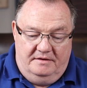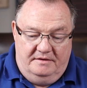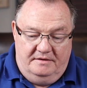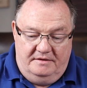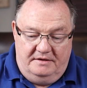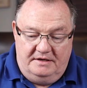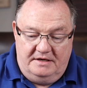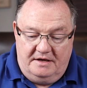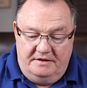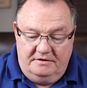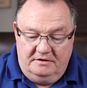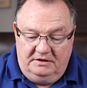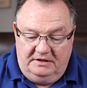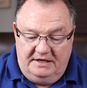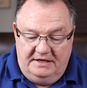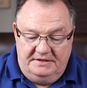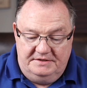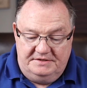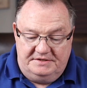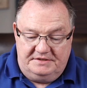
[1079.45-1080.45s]
The other
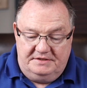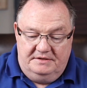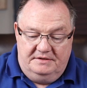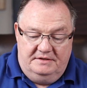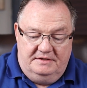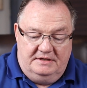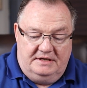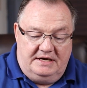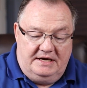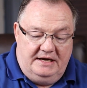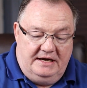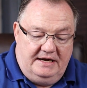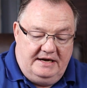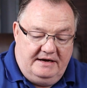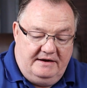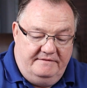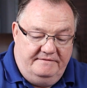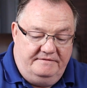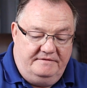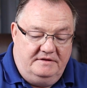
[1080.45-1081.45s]
lens that I
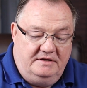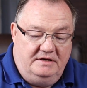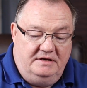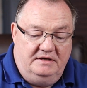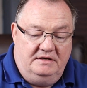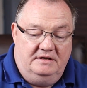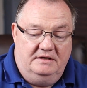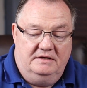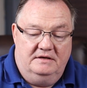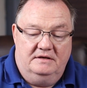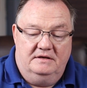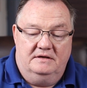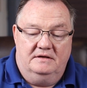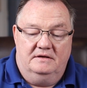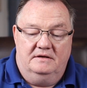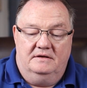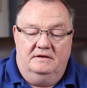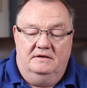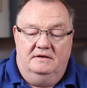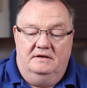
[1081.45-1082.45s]
have, the
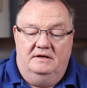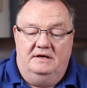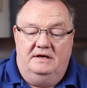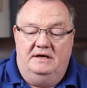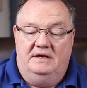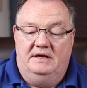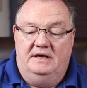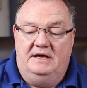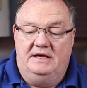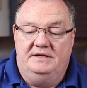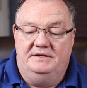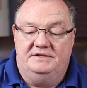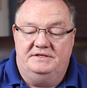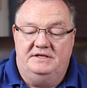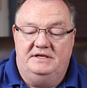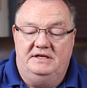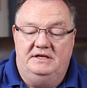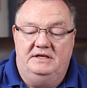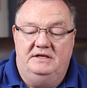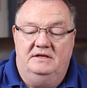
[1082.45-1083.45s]

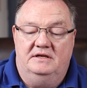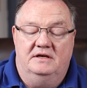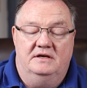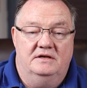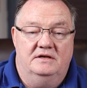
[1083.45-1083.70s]
18